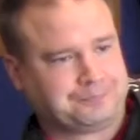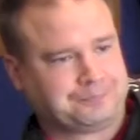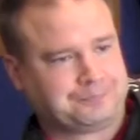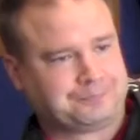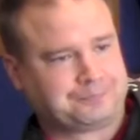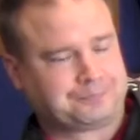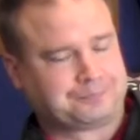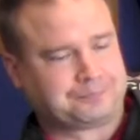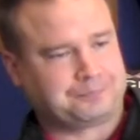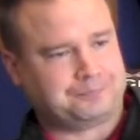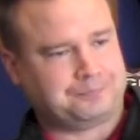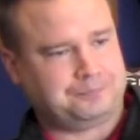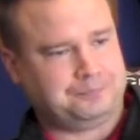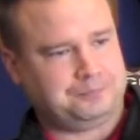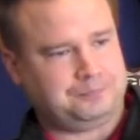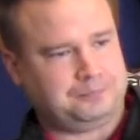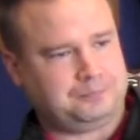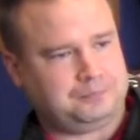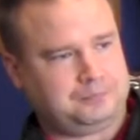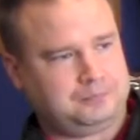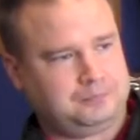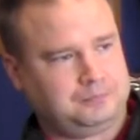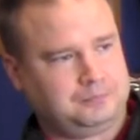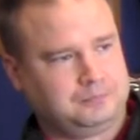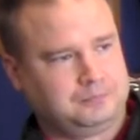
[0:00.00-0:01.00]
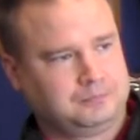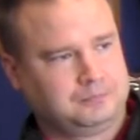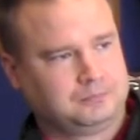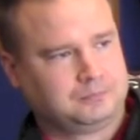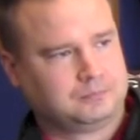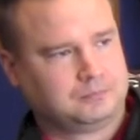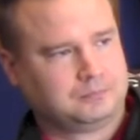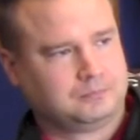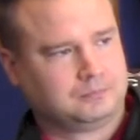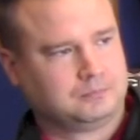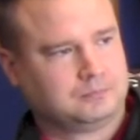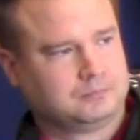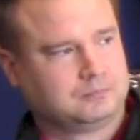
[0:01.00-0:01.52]

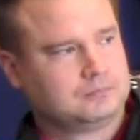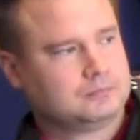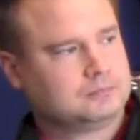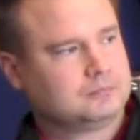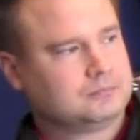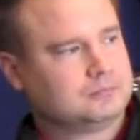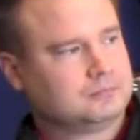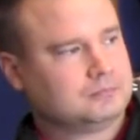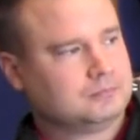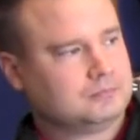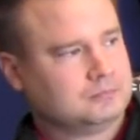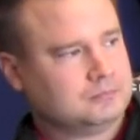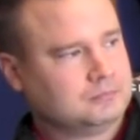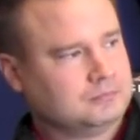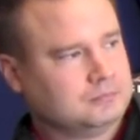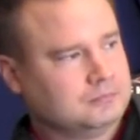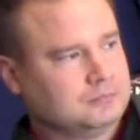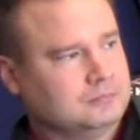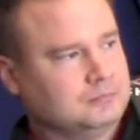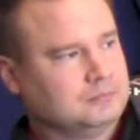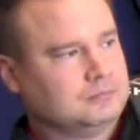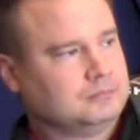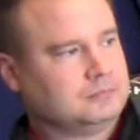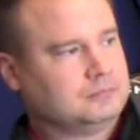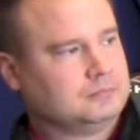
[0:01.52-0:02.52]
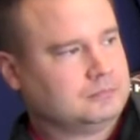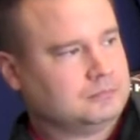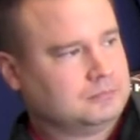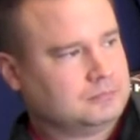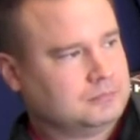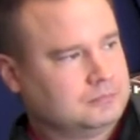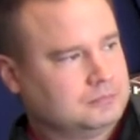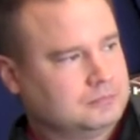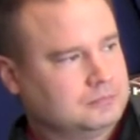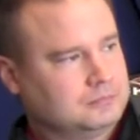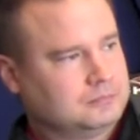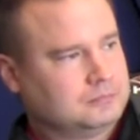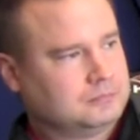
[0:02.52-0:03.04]

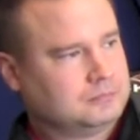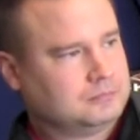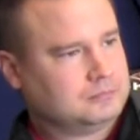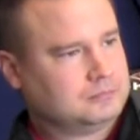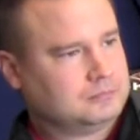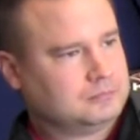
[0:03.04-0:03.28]
No words are spoken by the person on screen.